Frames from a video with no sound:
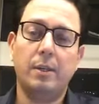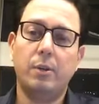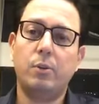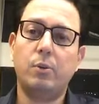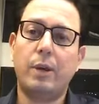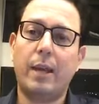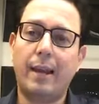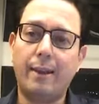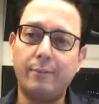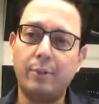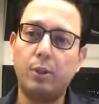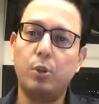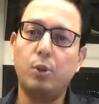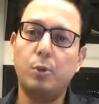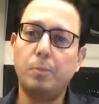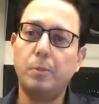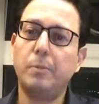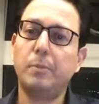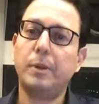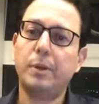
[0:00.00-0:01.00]
to have the
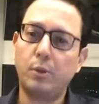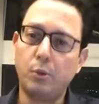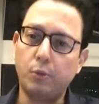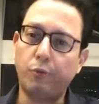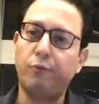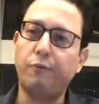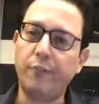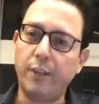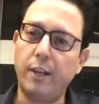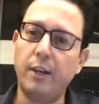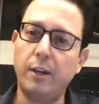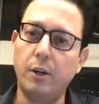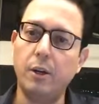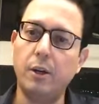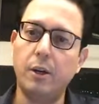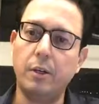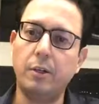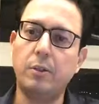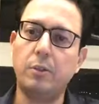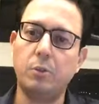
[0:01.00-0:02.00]
dopamine, to feel
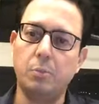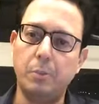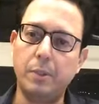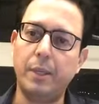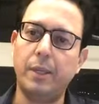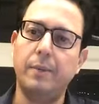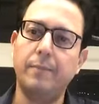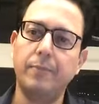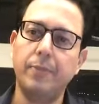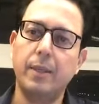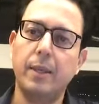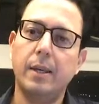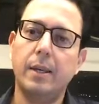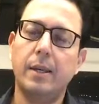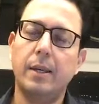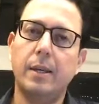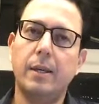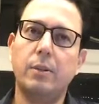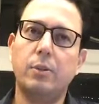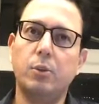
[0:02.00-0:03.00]
good, to be,
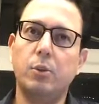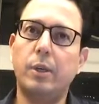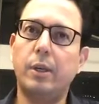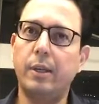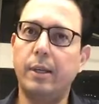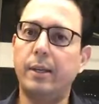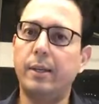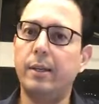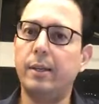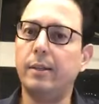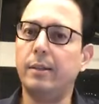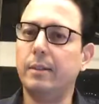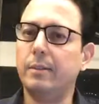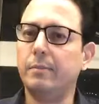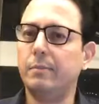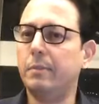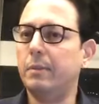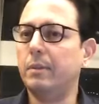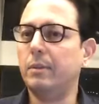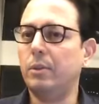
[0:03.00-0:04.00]
uh, to
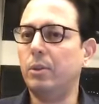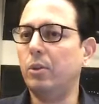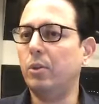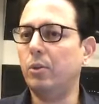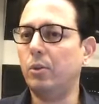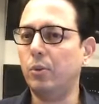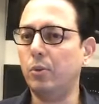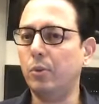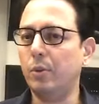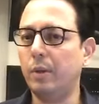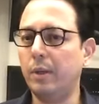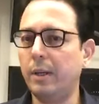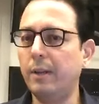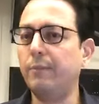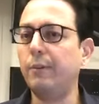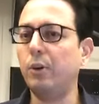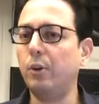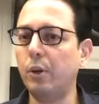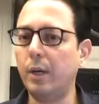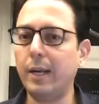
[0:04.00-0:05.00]
uh, you know, to live
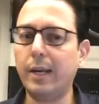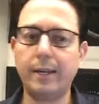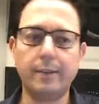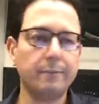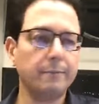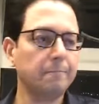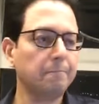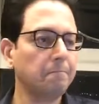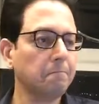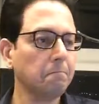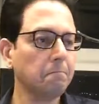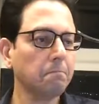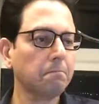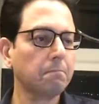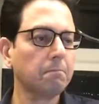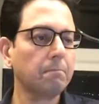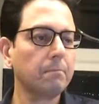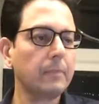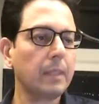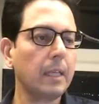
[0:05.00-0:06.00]
a good life.
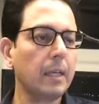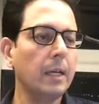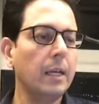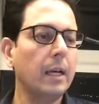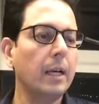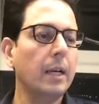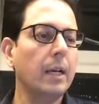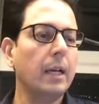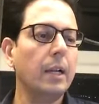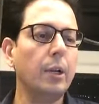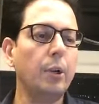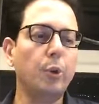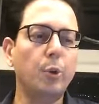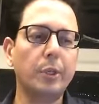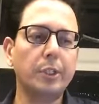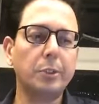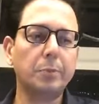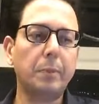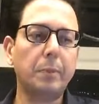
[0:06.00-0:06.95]
Lowers